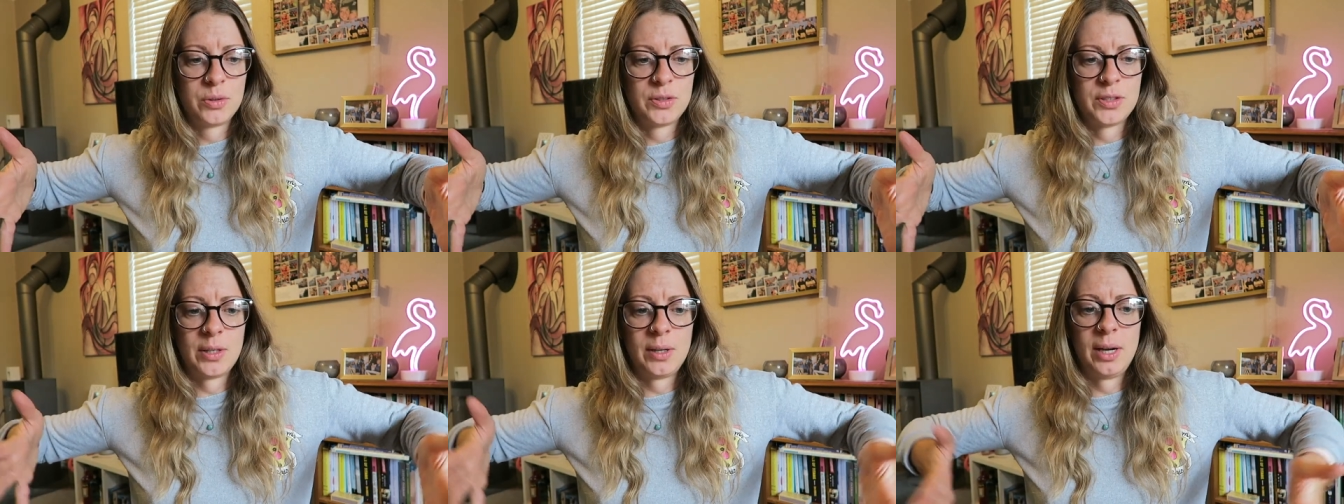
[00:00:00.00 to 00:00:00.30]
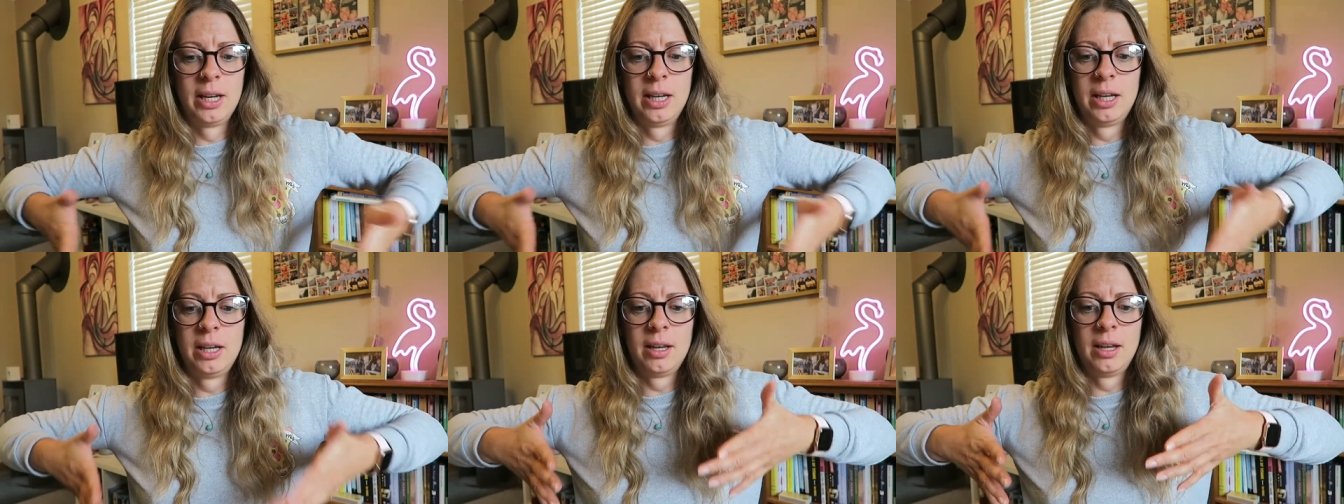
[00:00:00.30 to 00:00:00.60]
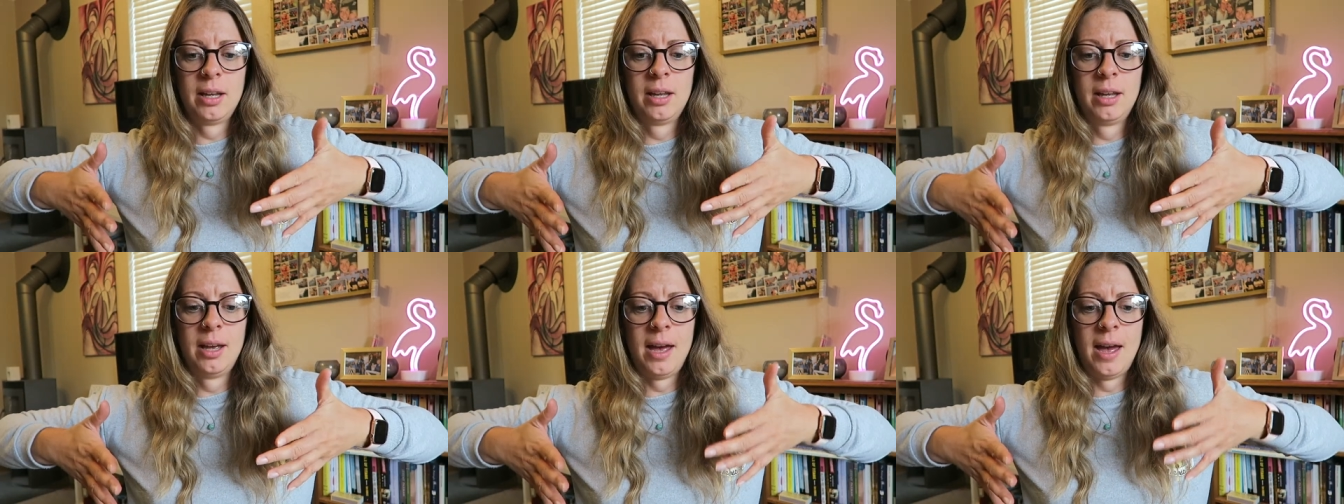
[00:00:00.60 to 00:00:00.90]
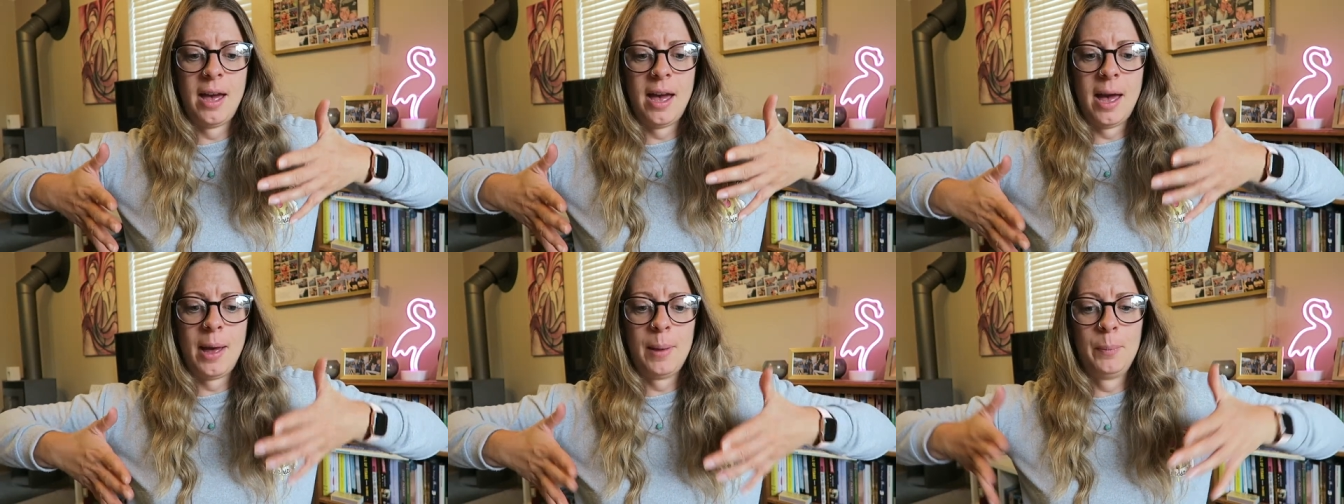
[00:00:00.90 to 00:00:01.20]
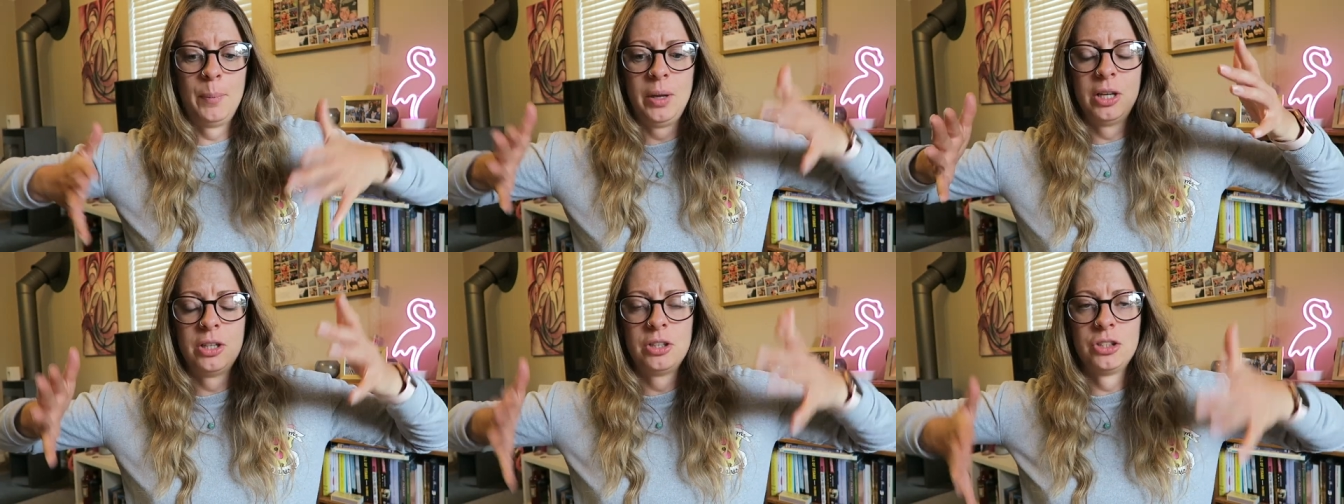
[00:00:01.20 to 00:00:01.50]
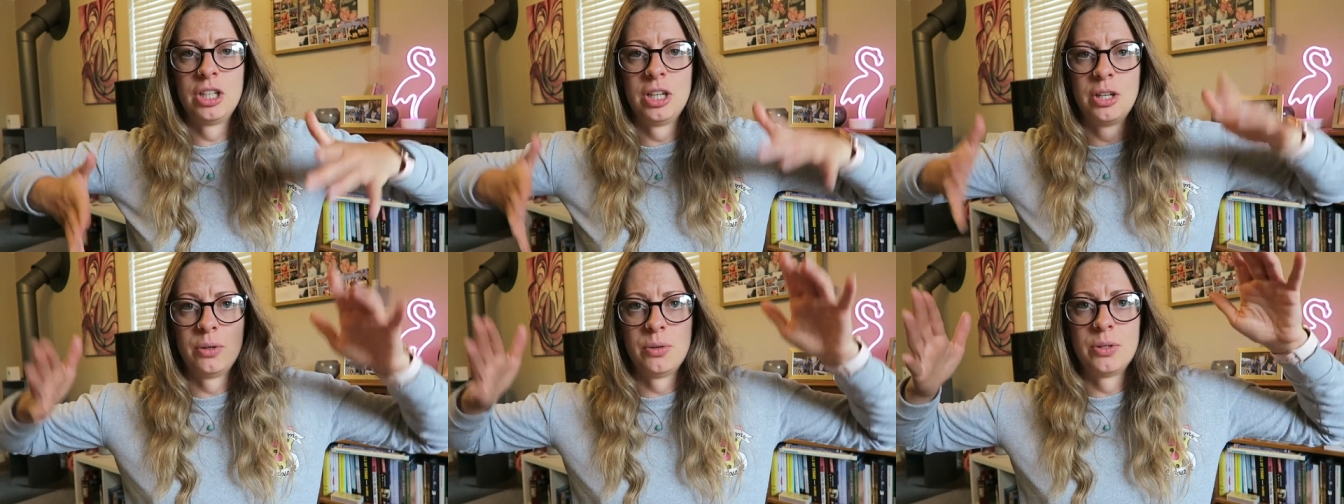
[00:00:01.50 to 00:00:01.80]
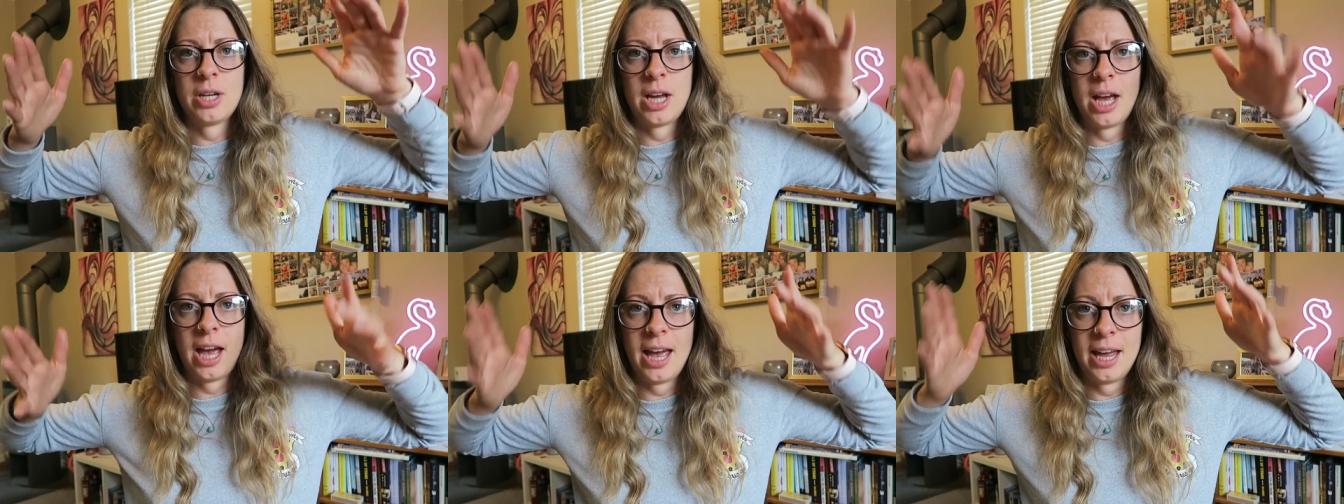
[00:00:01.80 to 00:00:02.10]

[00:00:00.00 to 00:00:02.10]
So like ambient chilled